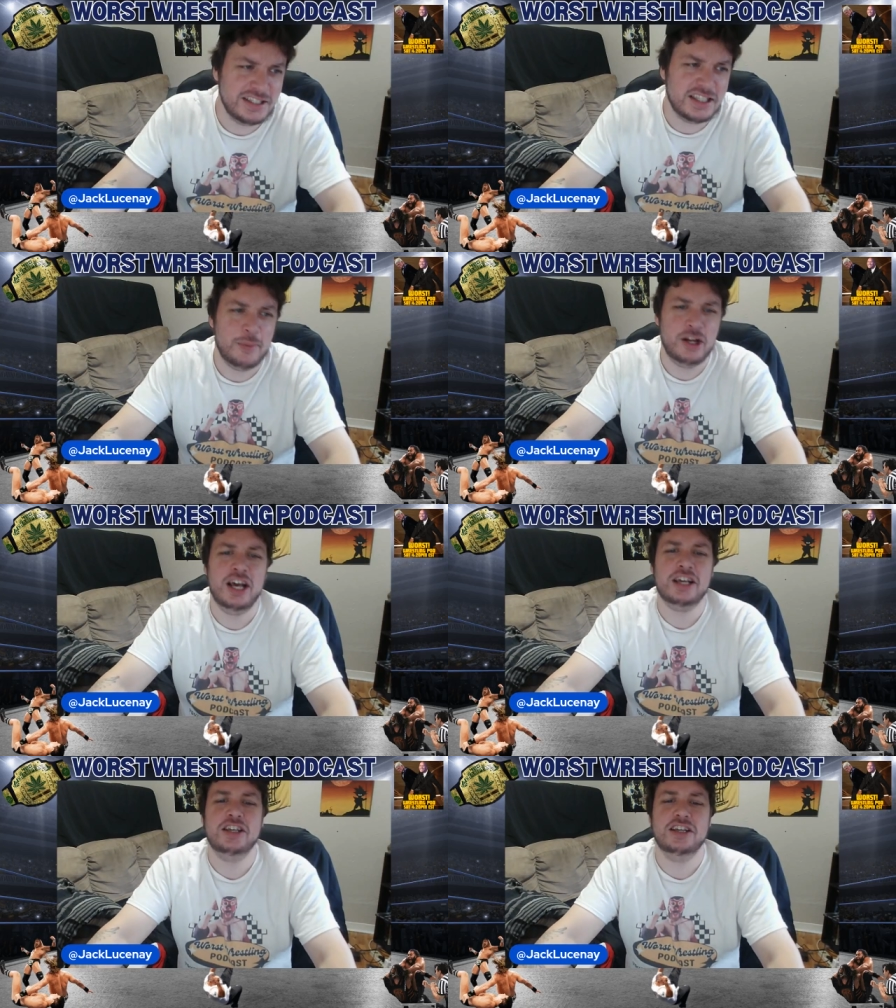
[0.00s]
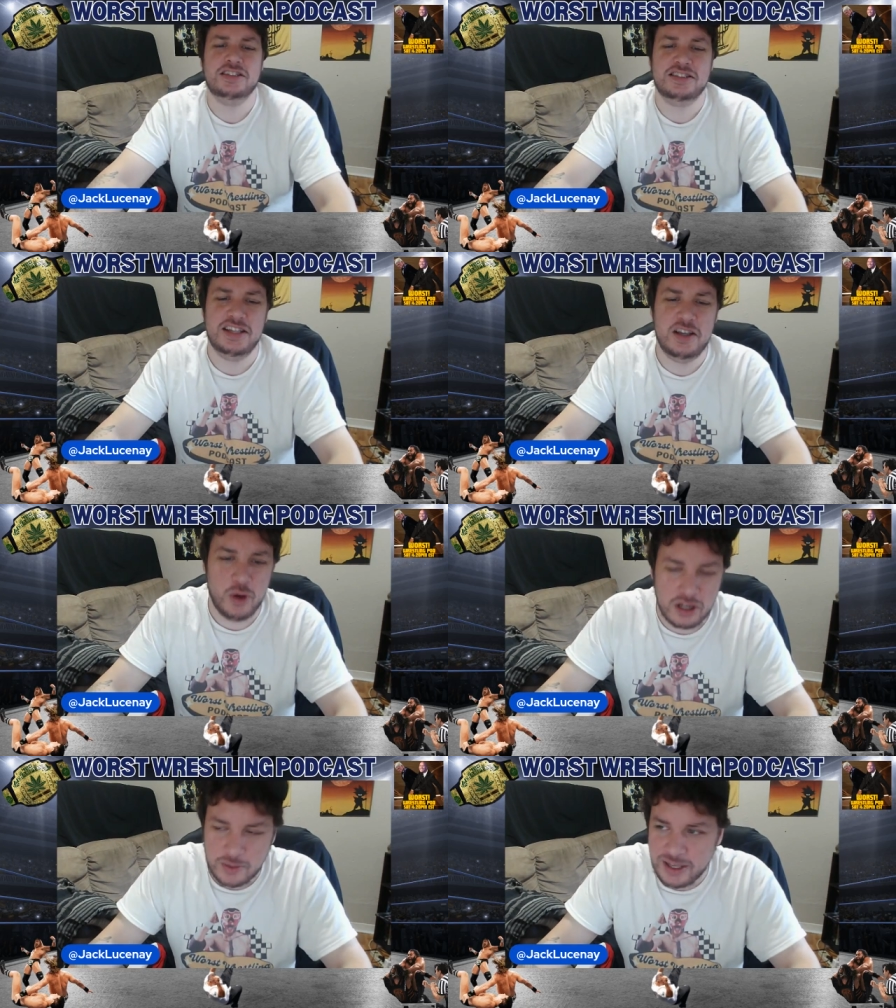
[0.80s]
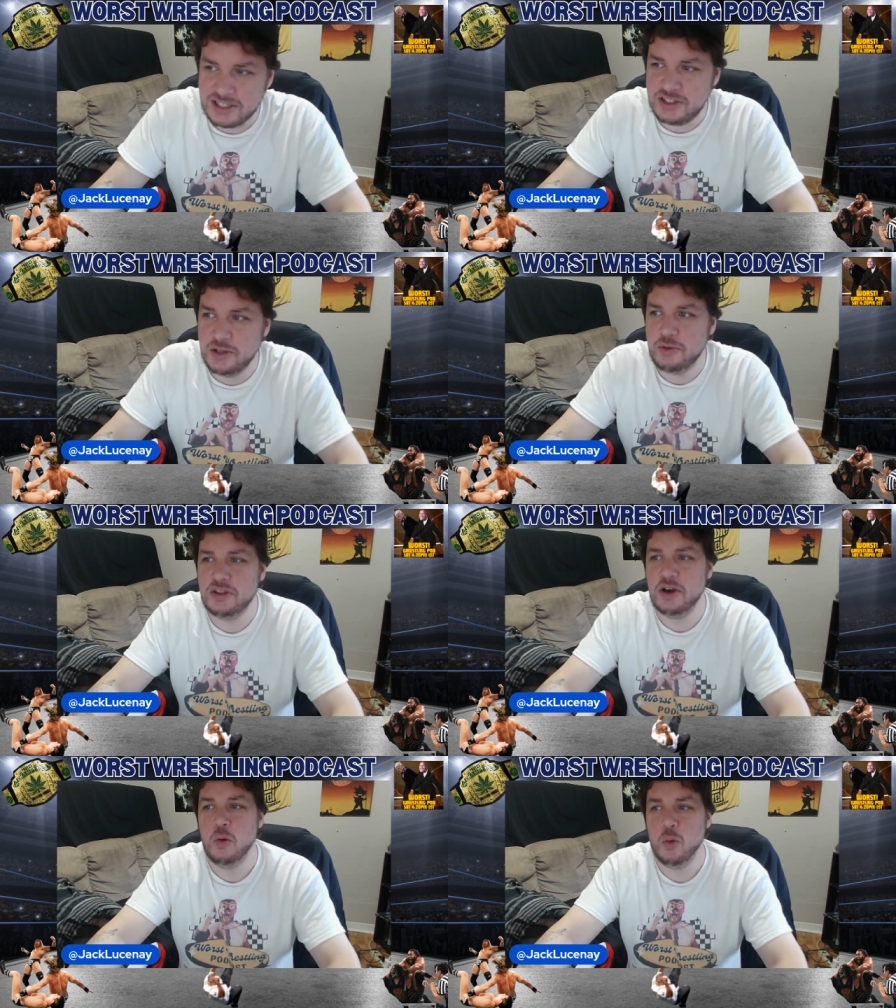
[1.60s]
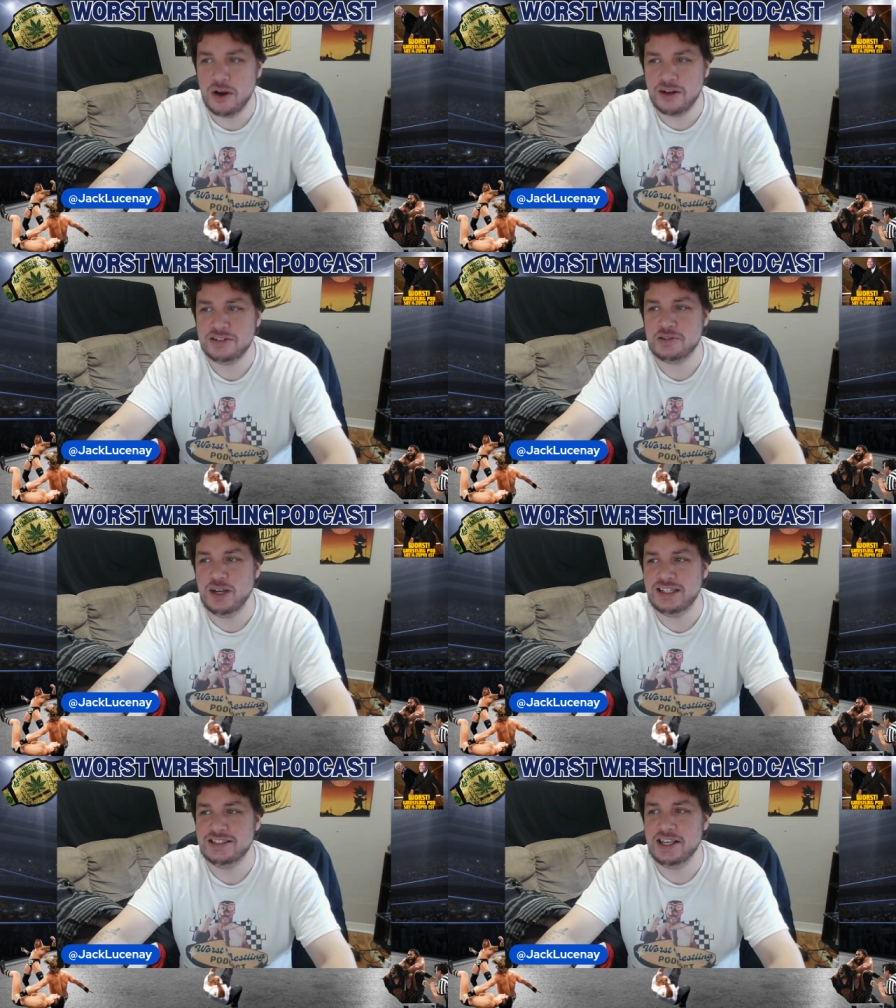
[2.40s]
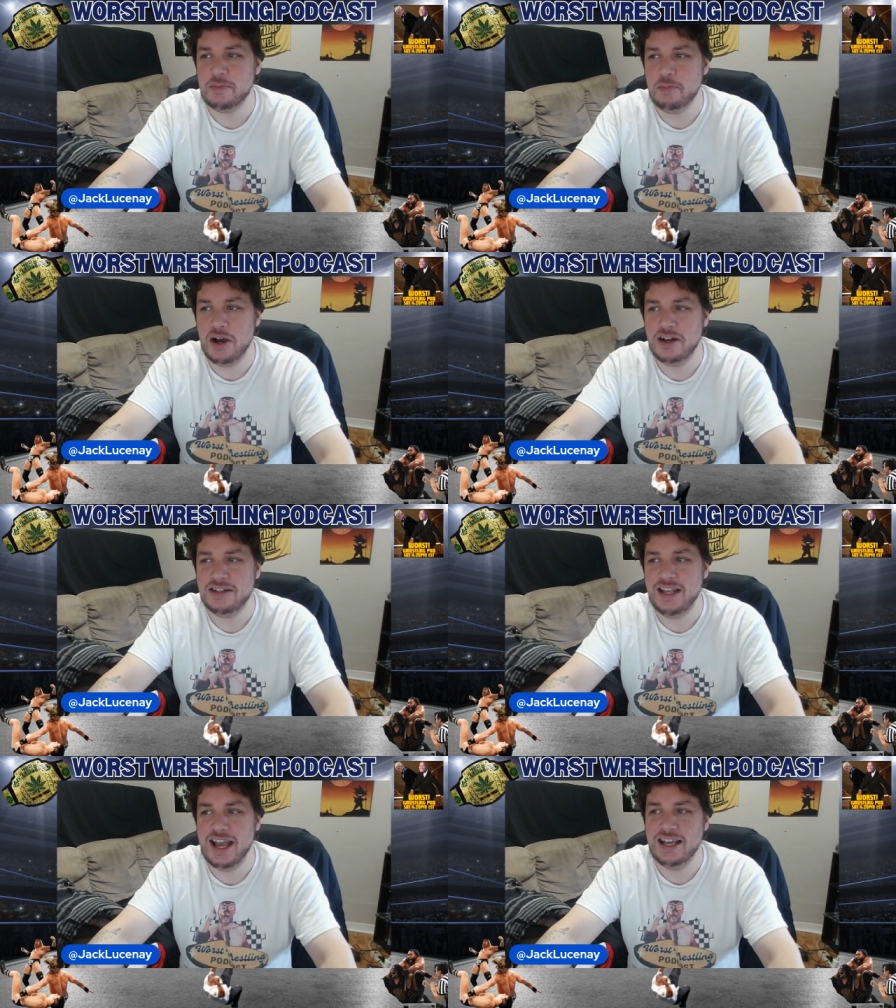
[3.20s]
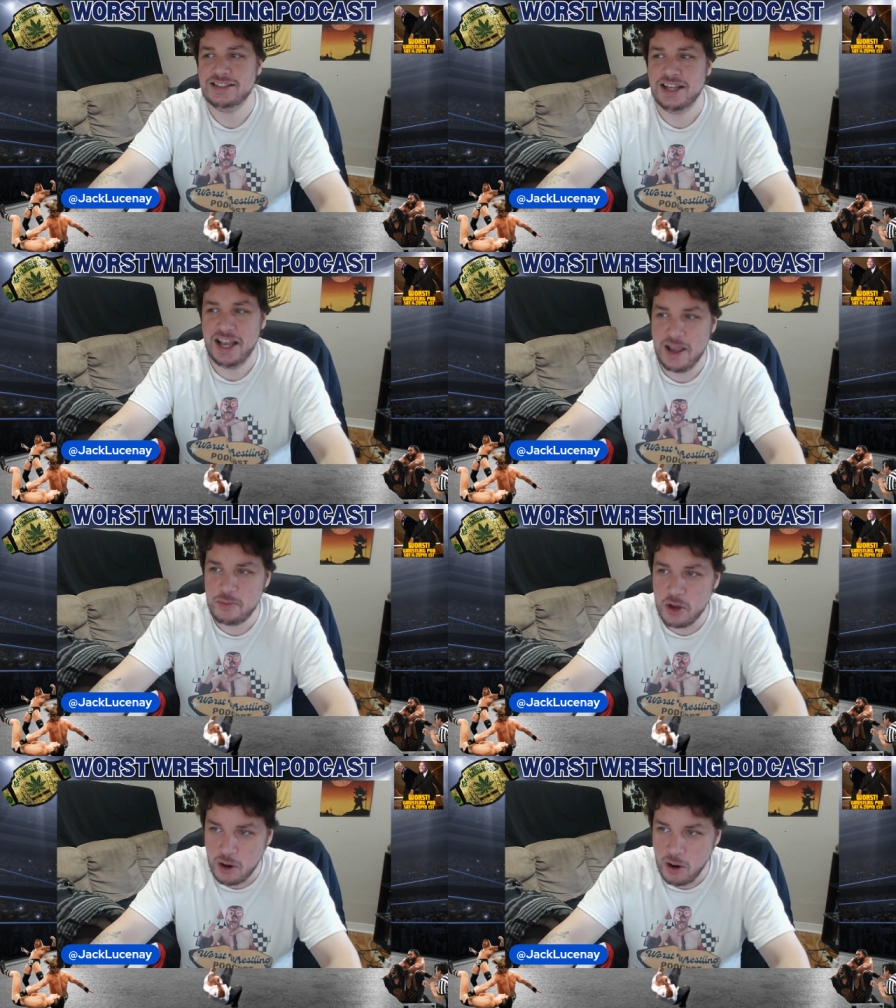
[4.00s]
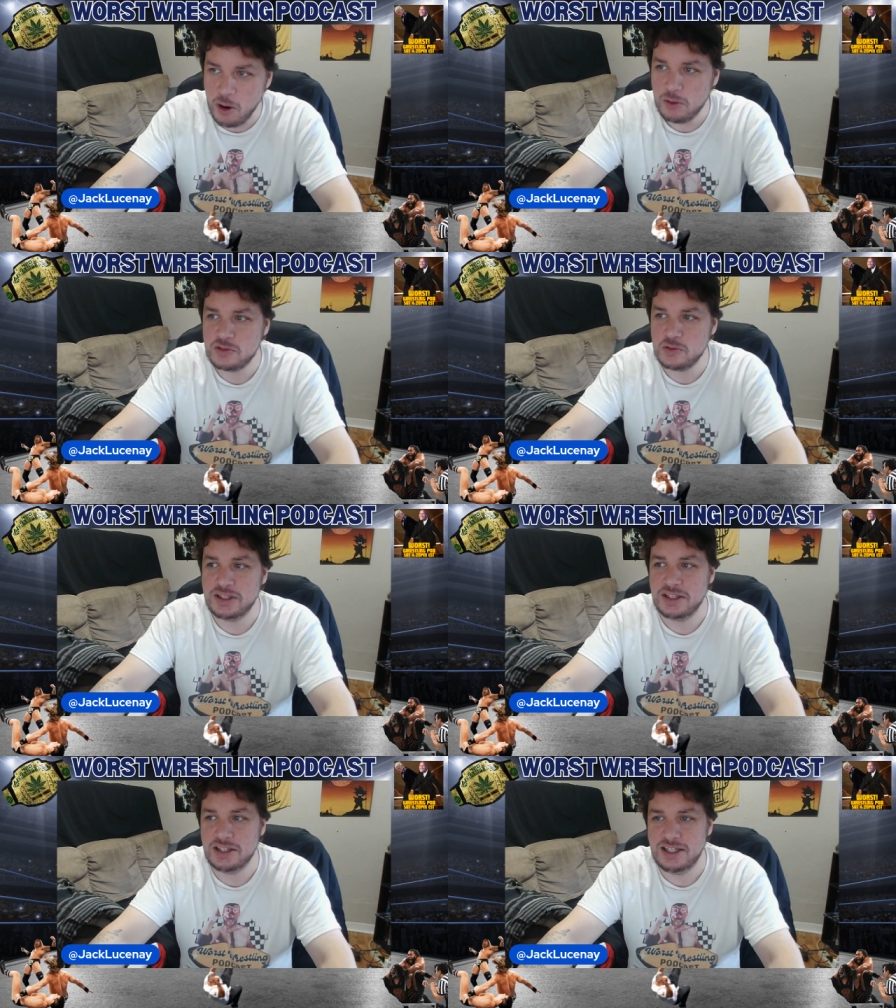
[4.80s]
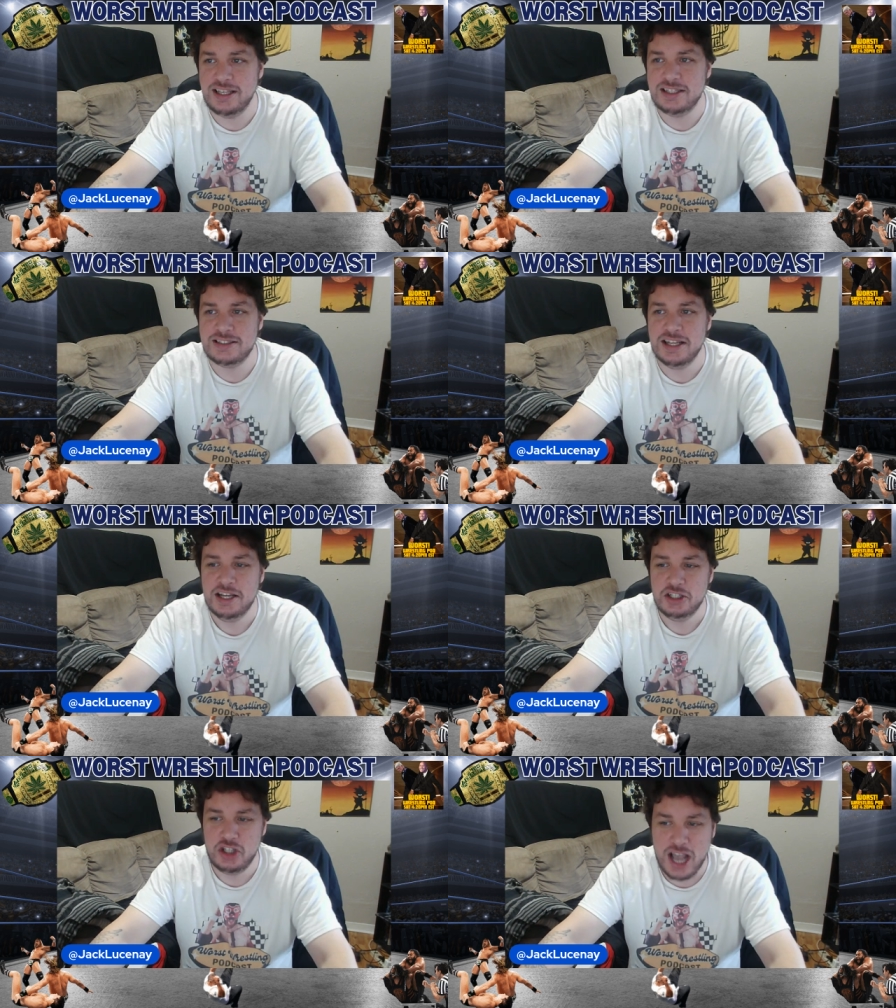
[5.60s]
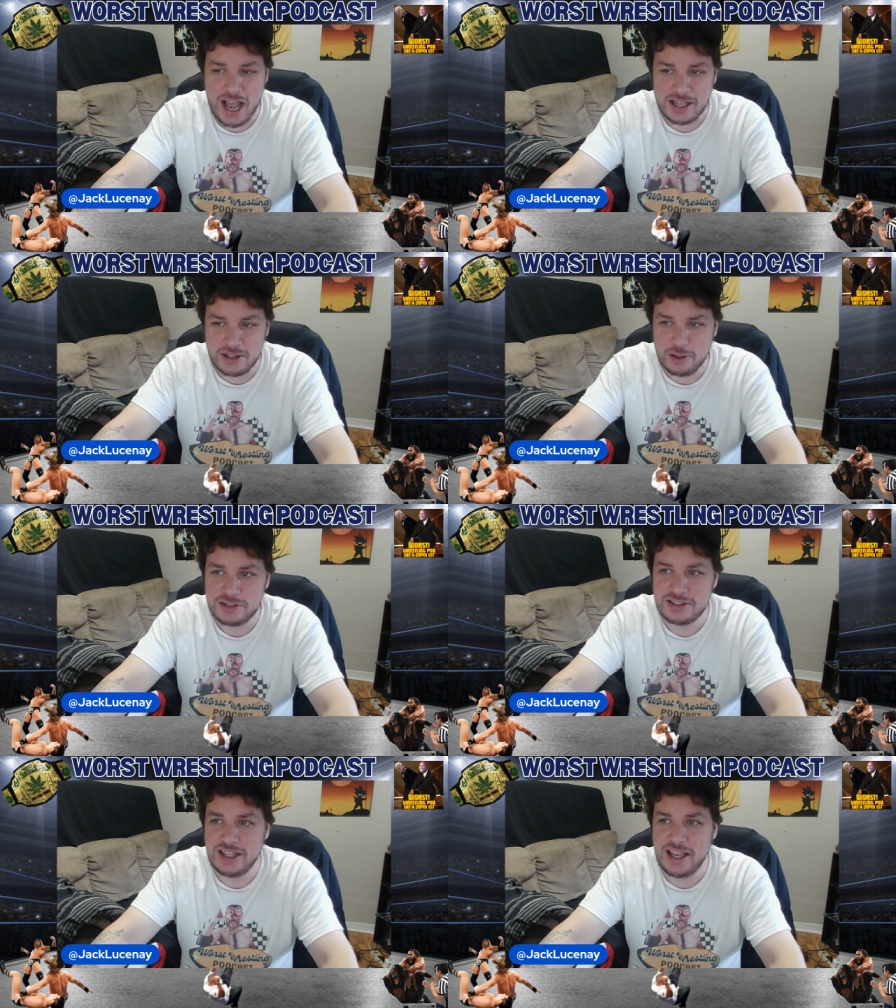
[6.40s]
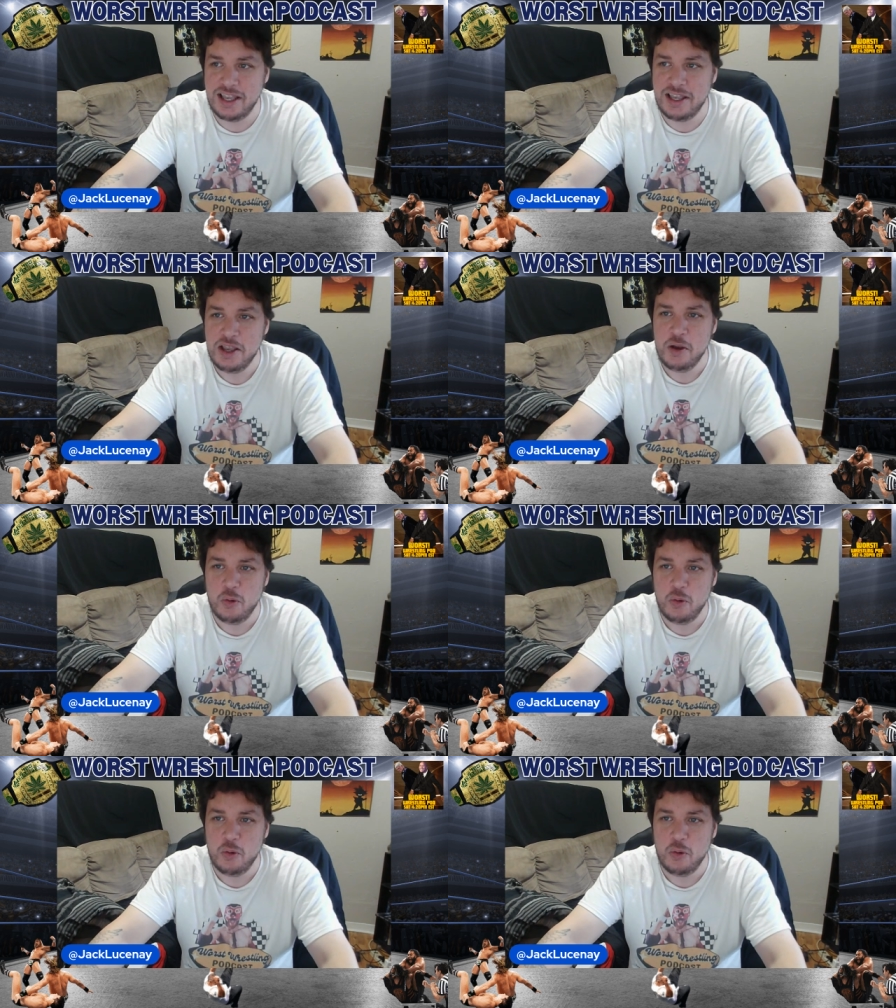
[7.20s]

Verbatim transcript: Zitabarakis, see, welcome into the Worst Wrestling Podcast. I am your host with the least, Jack Lucenay.